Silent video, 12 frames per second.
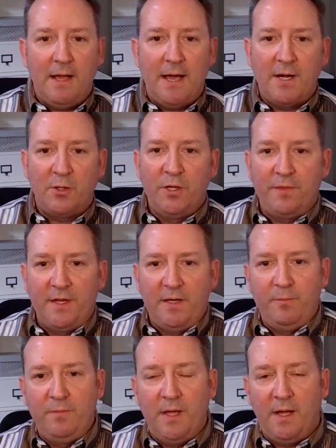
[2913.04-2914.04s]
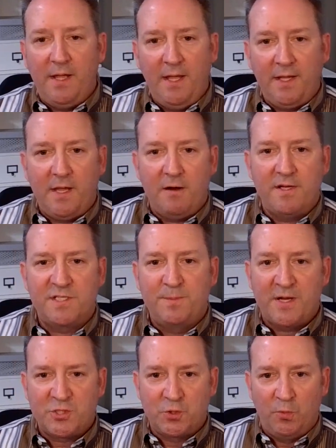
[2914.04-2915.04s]
I don't know that it carries
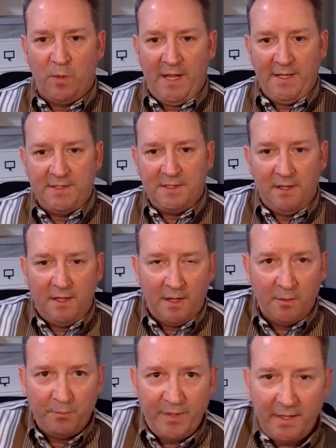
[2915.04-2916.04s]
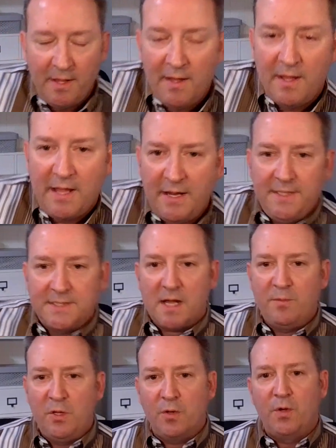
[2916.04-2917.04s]
special weight, but
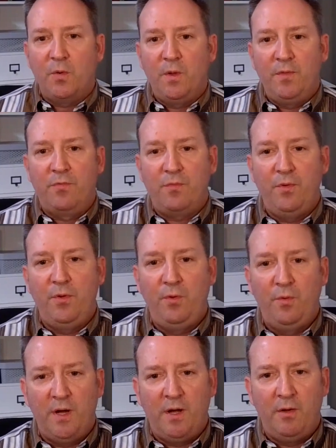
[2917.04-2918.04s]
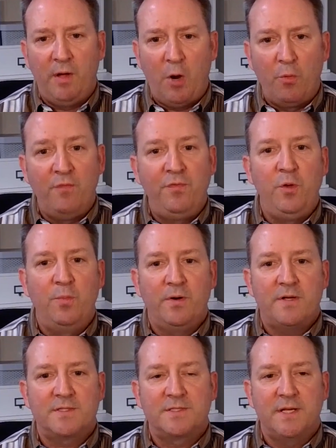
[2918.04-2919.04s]
anytime you're going through a review
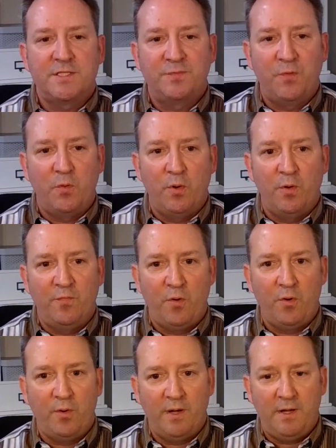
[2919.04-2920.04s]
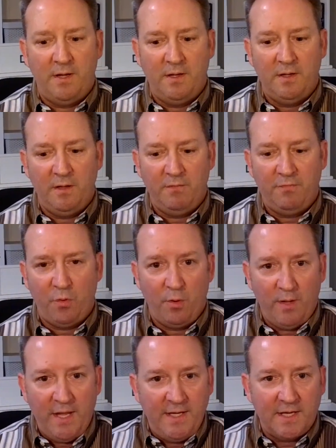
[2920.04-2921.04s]
process for
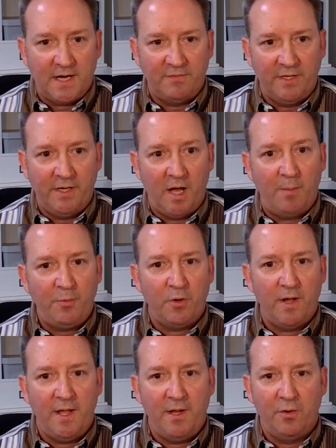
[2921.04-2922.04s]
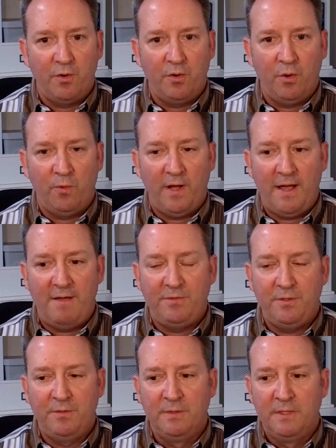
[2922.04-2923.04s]
any kind of an upgrade or what have
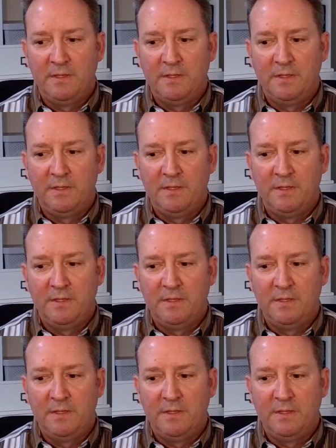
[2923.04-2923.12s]
you,